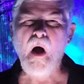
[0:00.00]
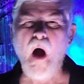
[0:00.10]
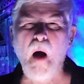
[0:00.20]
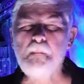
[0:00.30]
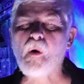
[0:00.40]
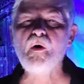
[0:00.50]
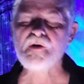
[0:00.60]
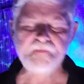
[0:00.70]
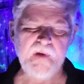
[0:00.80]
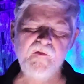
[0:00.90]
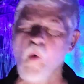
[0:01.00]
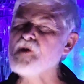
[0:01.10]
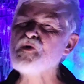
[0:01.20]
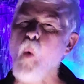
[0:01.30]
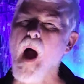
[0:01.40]
uh, pearls
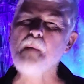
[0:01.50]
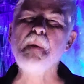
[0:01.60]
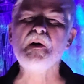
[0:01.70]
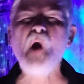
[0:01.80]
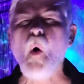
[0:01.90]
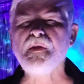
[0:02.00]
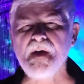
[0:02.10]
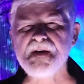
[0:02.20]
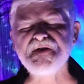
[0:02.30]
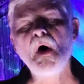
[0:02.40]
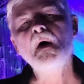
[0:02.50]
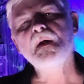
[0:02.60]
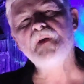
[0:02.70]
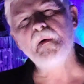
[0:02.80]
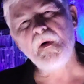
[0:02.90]
before swine. But know this,
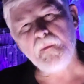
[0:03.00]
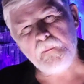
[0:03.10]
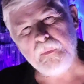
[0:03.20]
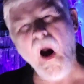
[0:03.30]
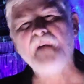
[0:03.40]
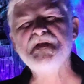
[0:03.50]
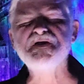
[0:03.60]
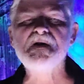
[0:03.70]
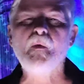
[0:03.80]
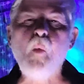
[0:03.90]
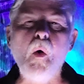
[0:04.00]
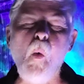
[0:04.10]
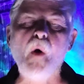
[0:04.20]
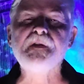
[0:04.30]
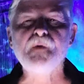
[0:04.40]
the prophecy of
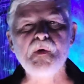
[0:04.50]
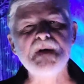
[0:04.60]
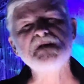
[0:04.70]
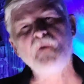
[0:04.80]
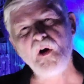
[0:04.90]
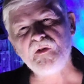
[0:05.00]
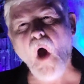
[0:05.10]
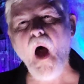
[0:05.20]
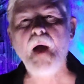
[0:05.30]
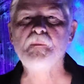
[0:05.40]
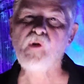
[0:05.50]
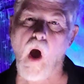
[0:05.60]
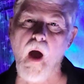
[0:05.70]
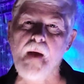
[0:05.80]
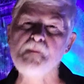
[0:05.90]
World War III is for a time,
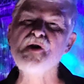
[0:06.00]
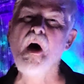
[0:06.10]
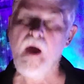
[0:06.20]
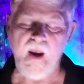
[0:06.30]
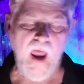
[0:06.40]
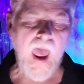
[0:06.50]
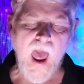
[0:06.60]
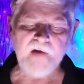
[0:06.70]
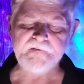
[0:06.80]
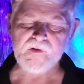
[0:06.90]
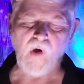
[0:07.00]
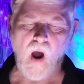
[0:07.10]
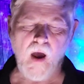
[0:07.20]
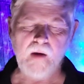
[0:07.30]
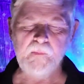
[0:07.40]
times, and a half a
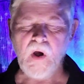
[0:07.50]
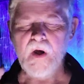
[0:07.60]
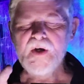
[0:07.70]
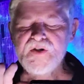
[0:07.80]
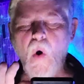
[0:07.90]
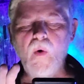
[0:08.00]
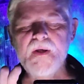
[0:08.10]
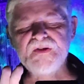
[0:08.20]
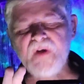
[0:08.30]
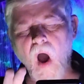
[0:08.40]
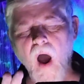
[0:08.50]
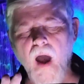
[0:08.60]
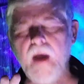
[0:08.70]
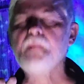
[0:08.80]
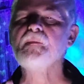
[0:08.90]
time. So it's
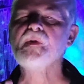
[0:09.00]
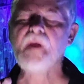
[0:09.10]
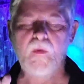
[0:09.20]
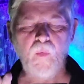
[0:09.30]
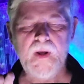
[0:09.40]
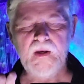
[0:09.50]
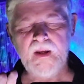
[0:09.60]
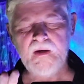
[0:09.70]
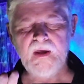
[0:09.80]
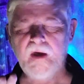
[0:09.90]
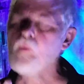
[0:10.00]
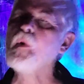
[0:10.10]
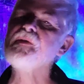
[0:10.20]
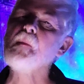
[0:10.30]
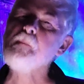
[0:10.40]
time that we need to get
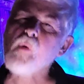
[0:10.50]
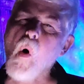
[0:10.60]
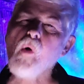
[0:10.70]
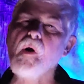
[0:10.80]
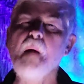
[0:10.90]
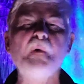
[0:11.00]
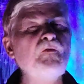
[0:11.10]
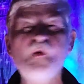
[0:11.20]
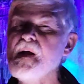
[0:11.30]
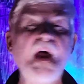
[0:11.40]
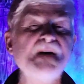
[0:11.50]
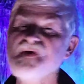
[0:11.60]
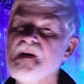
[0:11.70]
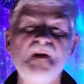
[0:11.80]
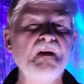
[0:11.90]
with the program of
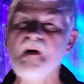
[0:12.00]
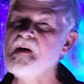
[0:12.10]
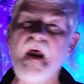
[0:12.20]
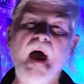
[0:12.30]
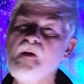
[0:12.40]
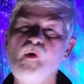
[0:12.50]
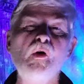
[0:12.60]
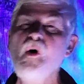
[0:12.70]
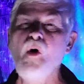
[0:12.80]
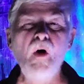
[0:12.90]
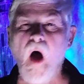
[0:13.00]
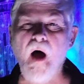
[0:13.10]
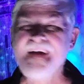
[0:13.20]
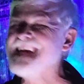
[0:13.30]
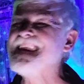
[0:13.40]
realizing that the Daniel
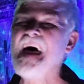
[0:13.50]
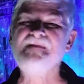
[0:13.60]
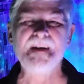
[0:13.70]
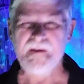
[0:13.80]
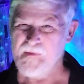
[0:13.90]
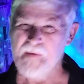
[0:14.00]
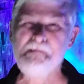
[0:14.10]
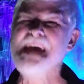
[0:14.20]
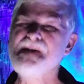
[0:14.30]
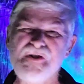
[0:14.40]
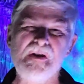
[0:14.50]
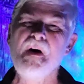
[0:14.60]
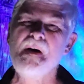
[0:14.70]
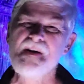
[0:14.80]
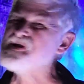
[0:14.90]
uh, 11 beast
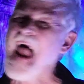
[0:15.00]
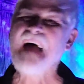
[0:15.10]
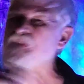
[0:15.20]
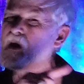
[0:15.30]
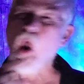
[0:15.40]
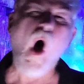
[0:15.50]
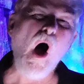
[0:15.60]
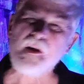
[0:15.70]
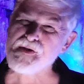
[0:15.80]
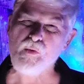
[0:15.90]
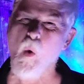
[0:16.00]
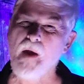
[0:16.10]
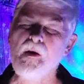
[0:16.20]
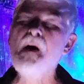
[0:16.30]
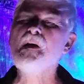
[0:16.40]
is not the lawless
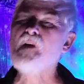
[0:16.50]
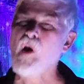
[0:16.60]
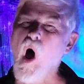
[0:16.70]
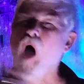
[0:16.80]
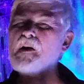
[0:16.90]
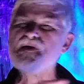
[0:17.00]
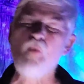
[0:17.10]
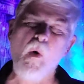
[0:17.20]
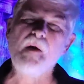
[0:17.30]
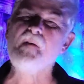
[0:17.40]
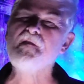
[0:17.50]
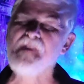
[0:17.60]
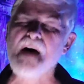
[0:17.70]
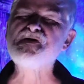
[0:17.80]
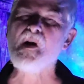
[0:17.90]
one. The lawless one of
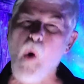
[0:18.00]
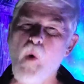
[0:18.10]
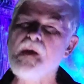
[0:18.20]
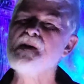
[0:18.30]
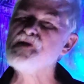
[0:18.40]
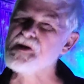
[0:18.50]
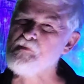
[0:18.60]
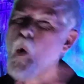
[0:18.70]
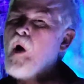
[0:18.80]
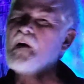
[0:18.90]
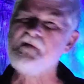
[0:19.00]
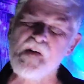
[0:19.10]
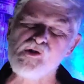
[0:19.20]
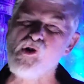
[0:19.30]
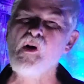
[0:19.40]
Thessalonians is more
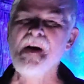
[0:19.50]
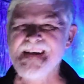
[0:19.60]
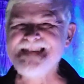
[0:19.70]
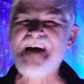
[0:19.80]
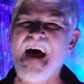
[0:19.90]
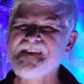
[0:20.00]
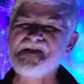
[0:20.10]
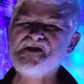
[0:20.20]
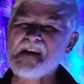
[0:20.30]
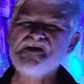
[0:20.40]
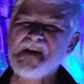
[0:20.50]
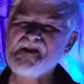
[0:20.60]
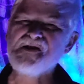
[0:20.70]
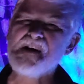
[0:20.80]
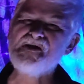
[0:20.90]
official. He's got the
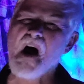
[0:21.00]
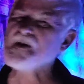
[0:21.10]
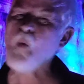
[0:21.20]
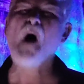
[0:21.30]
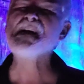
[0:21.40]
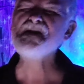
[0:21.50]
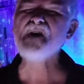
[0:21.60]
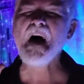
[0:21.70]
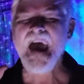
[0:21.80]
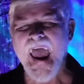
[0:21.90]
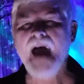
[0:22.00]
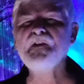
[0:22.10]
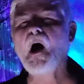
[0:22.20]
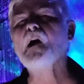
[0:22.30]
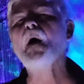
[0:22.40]
666 on his wall. He's an
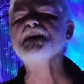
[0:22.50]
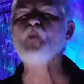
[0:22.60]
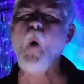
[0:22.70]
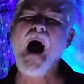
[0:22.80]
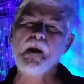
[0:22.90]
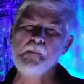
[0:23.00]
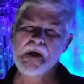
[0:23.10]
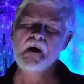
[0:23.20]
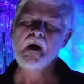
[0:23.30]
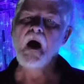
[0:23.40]
Antichrist wannabe,